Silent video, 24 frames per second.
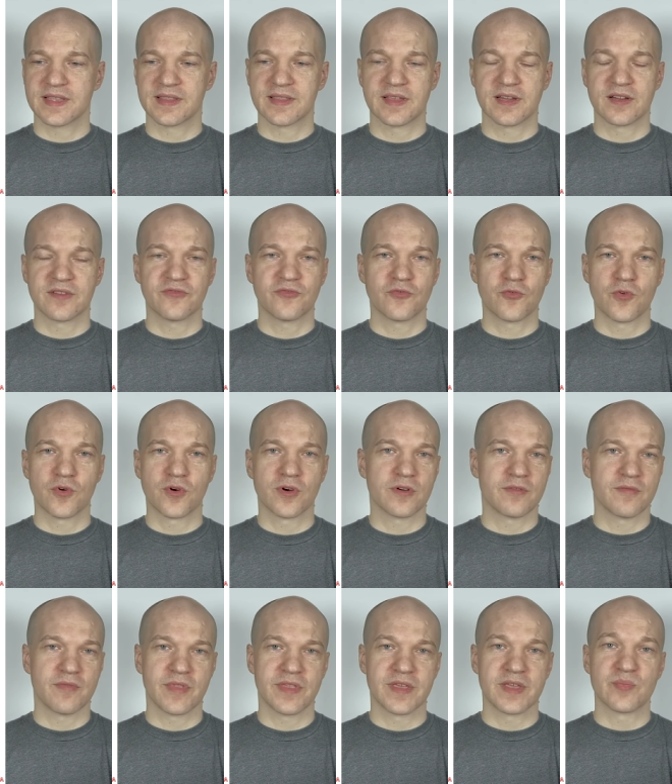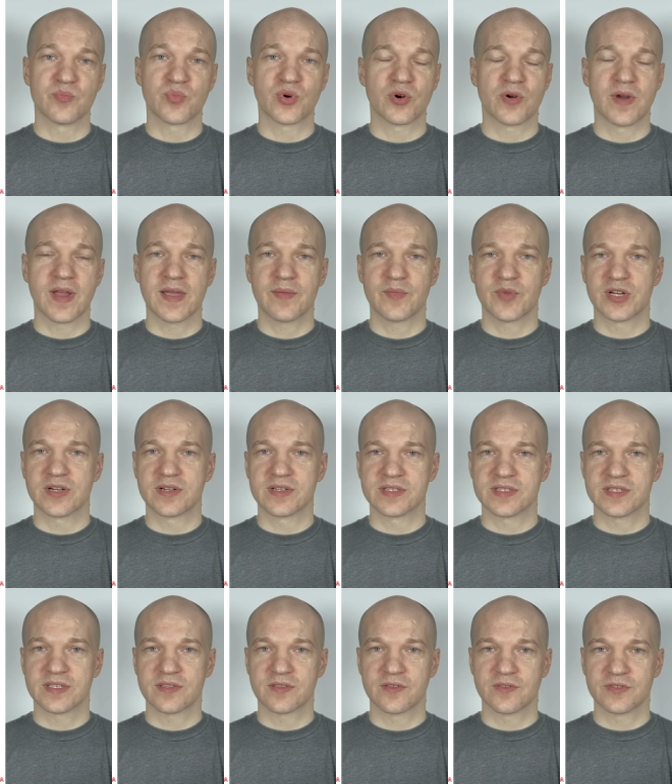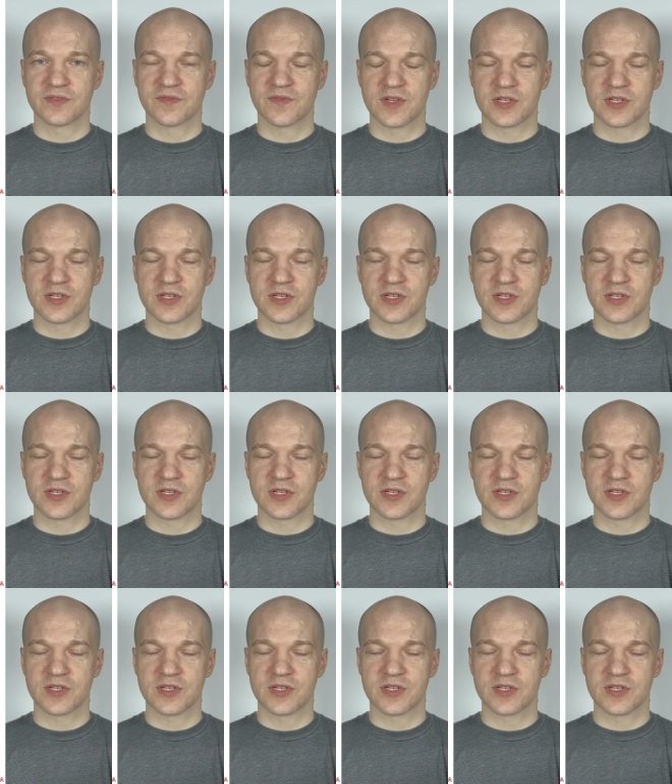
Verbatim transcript: and therefore the parameters to those